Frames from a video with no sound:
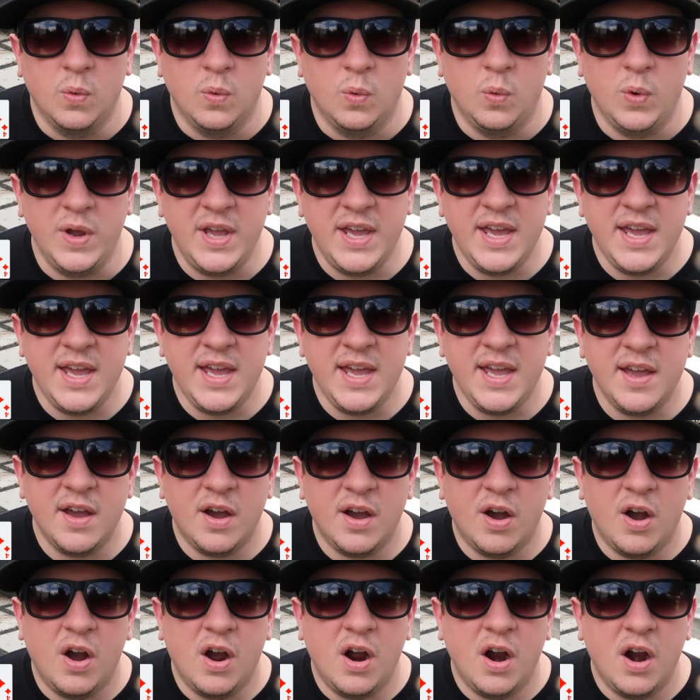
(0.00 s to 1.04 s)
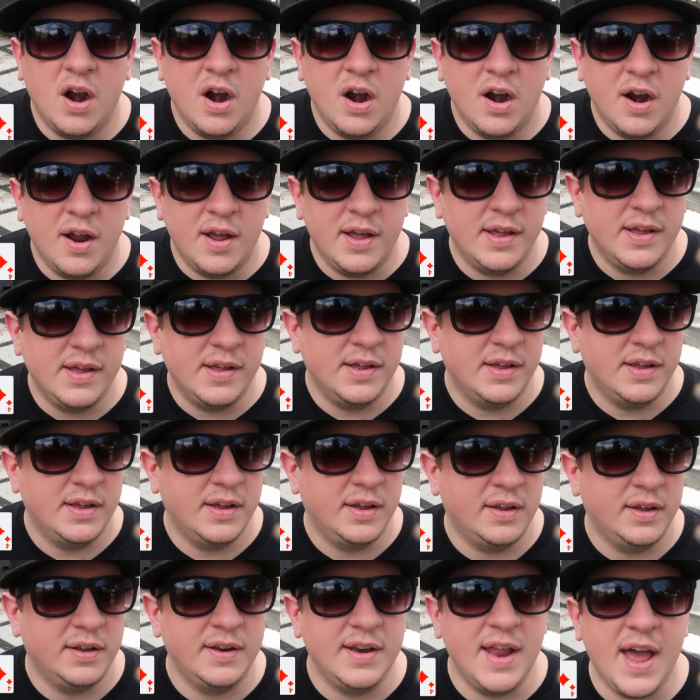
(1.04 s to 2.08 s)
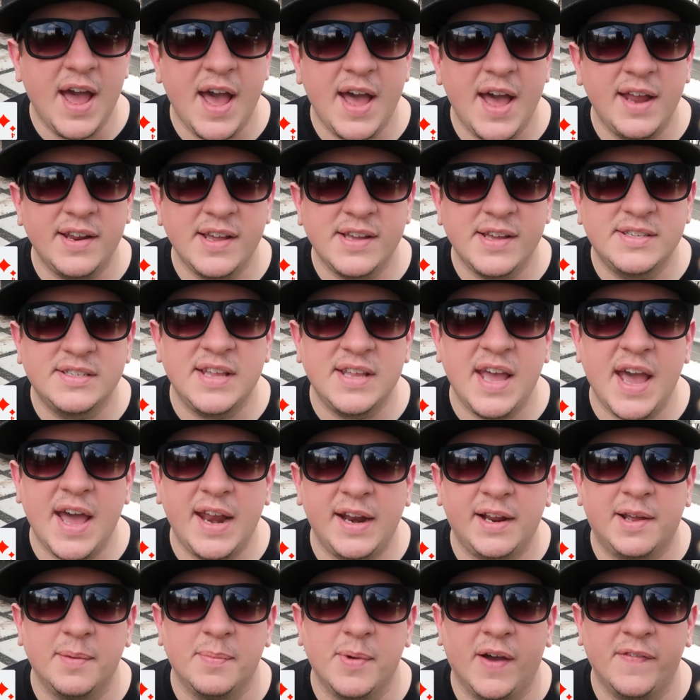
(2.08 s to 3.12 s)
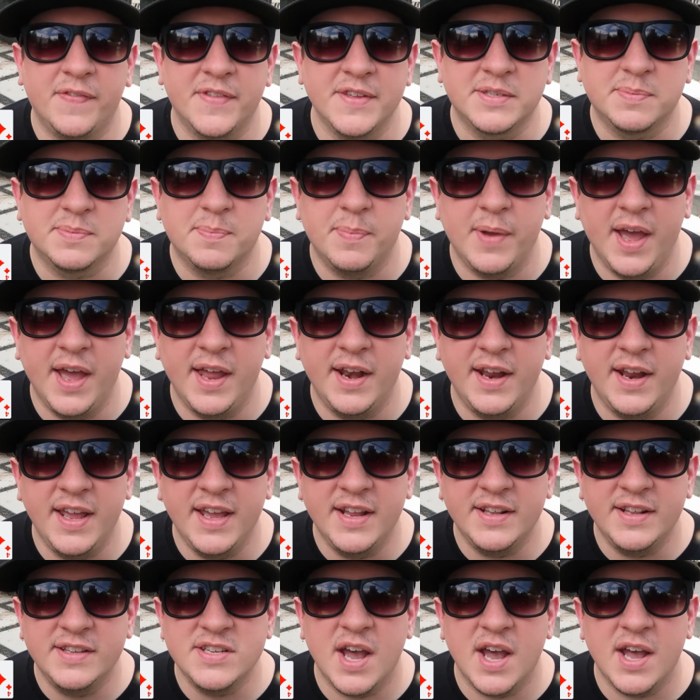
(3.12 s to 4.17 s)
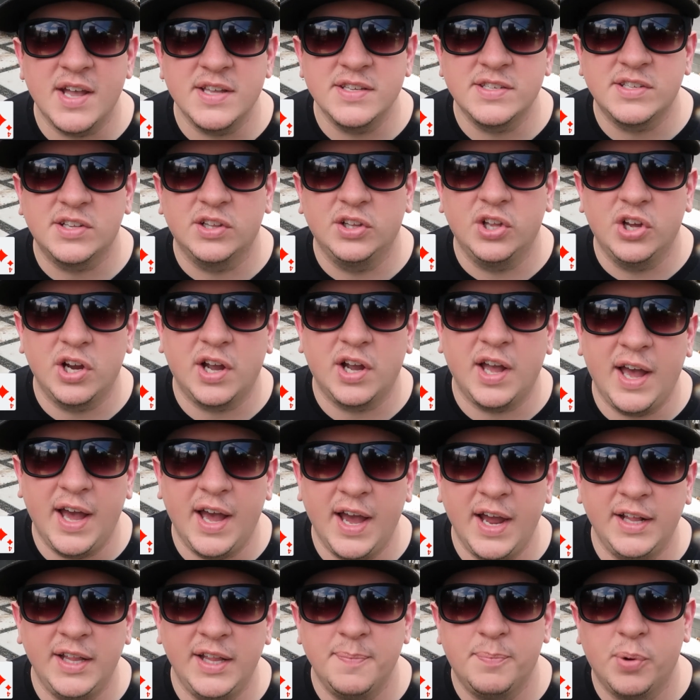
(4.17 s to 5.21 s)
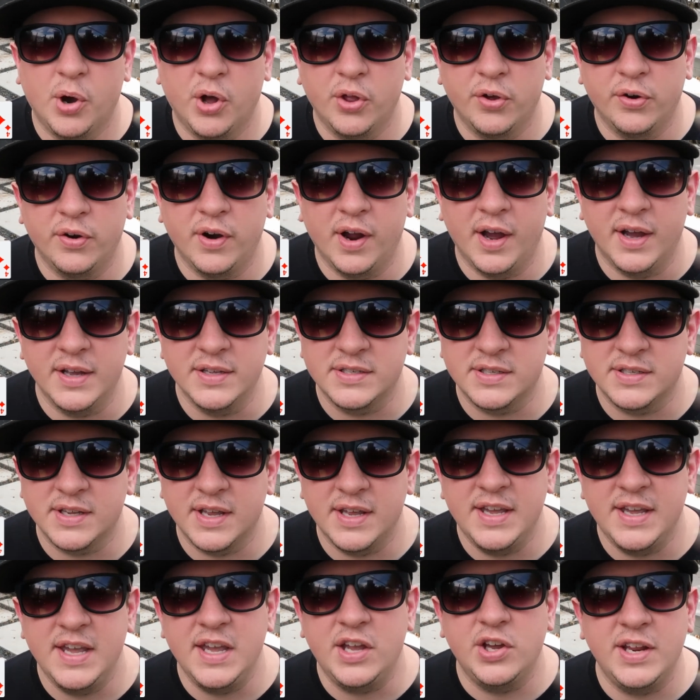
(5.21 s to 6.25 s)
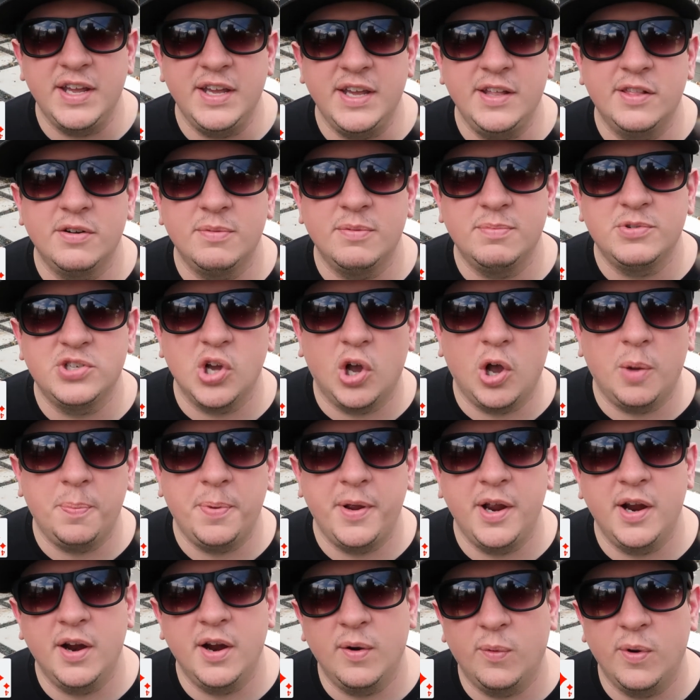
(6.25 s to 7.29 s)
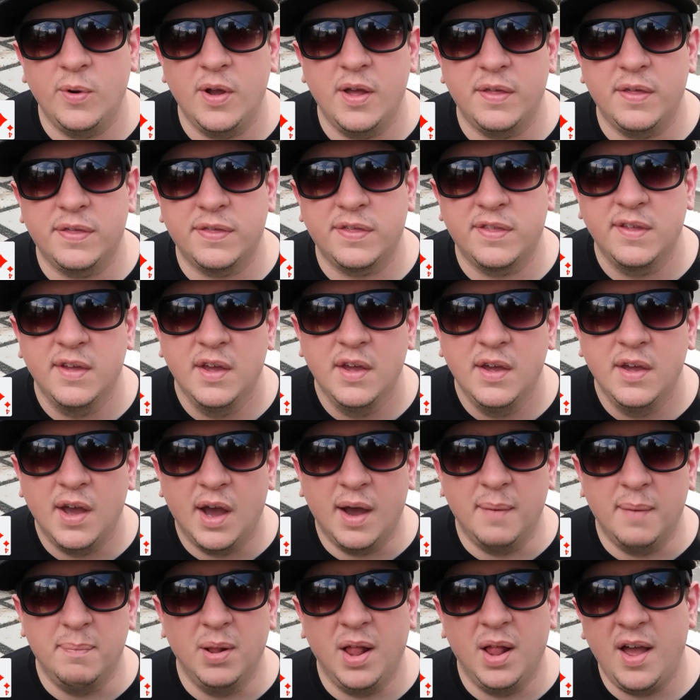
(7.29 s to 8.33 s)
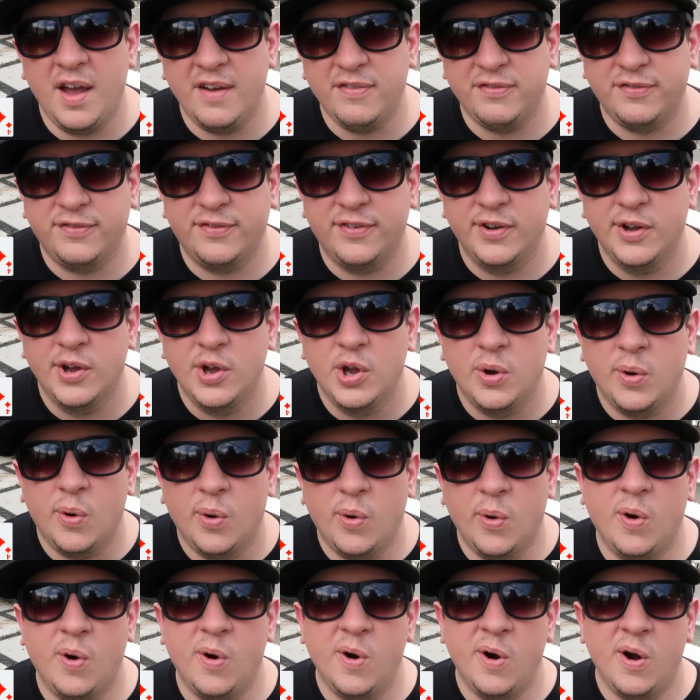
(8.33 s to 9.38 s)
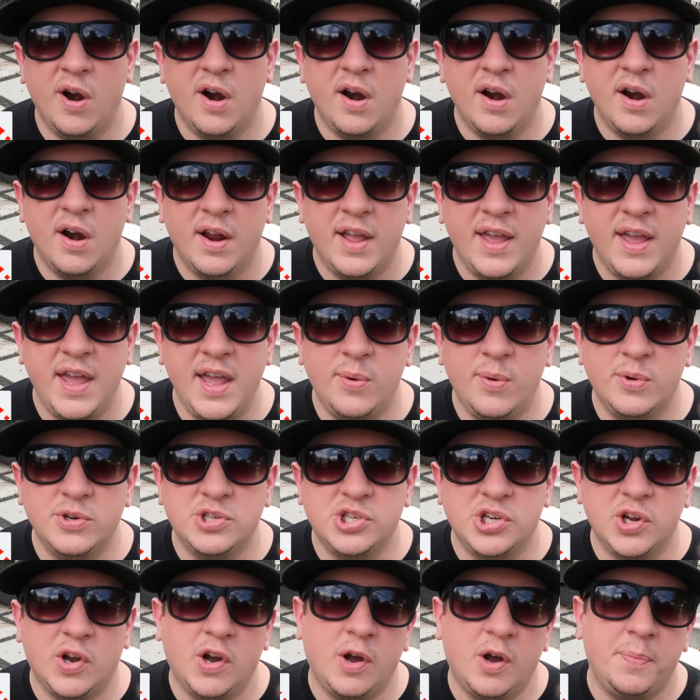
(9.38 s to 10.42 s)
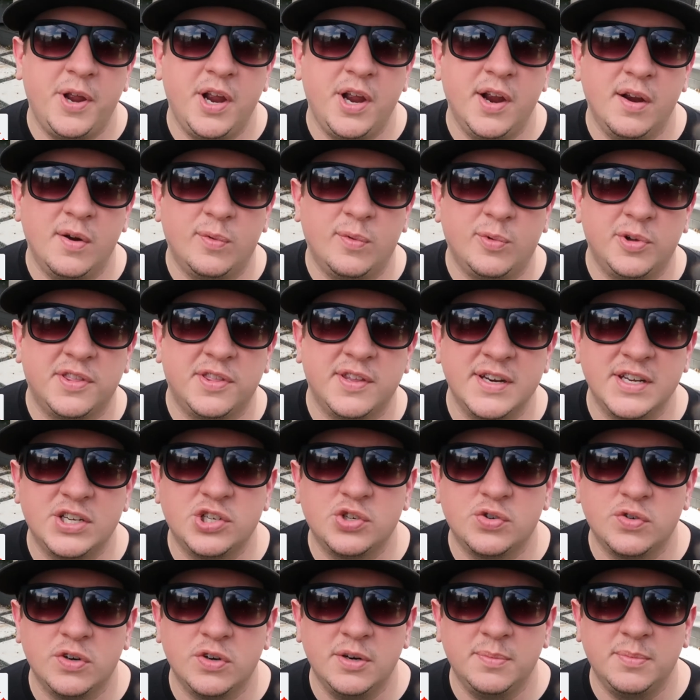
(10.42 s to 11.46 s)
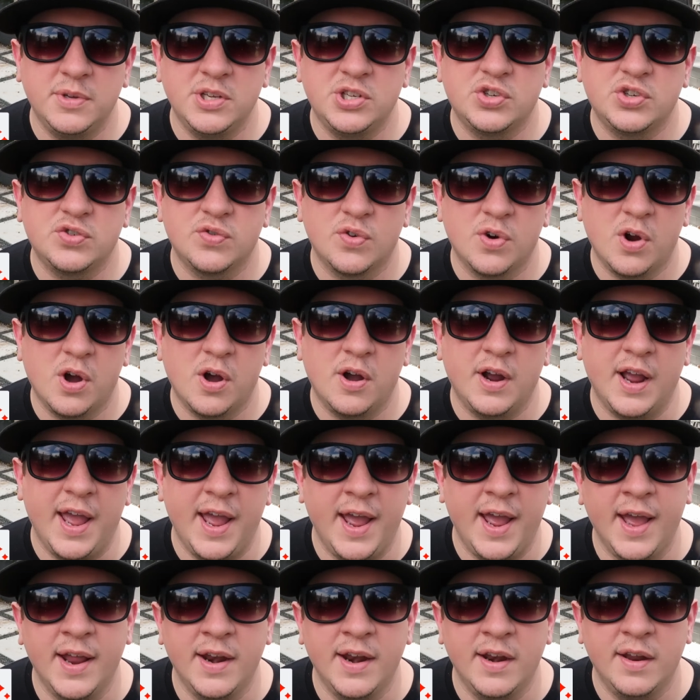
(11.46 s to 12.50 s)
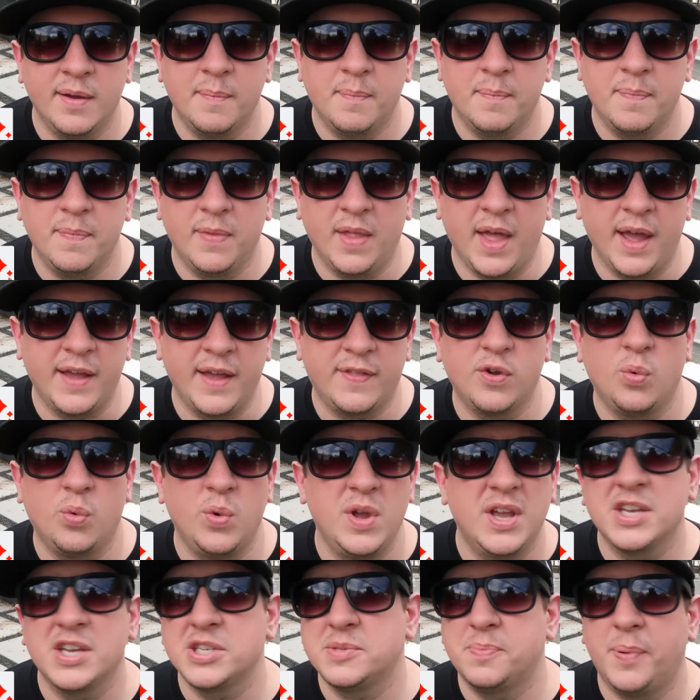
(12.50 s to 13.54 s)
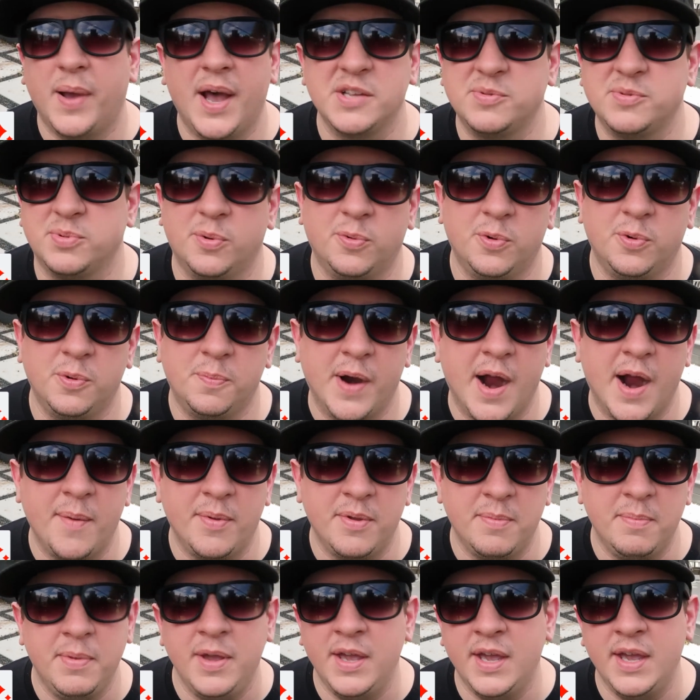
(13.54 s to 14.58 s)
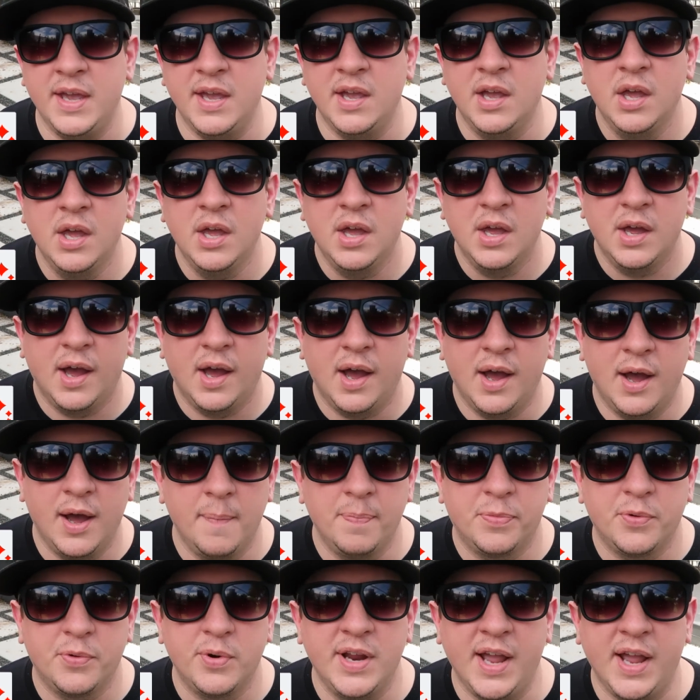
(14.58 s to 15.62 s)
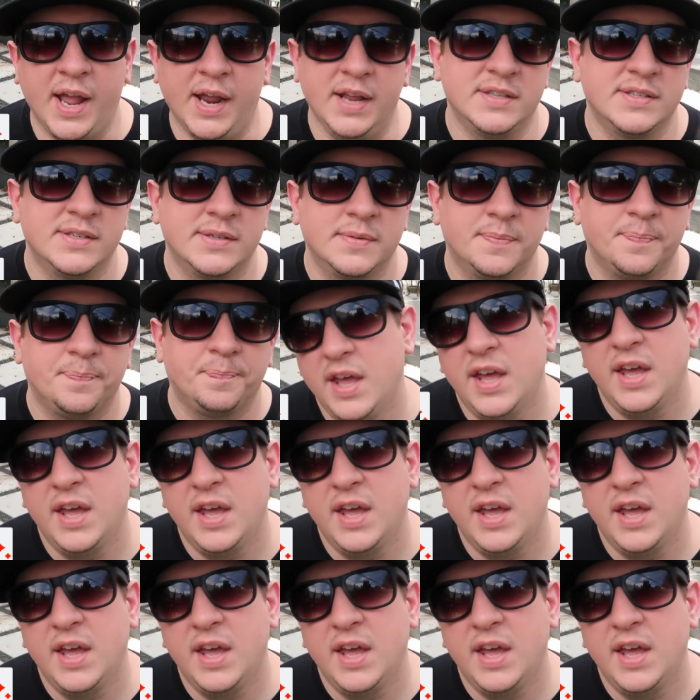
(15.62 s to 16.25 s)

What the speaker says: We are not ecstatic about this bet. It does look highly polarized. He could either show up here with a bluff, or he would show up here with an extremely strong hand. Like the weakest possible would probably be 3/8.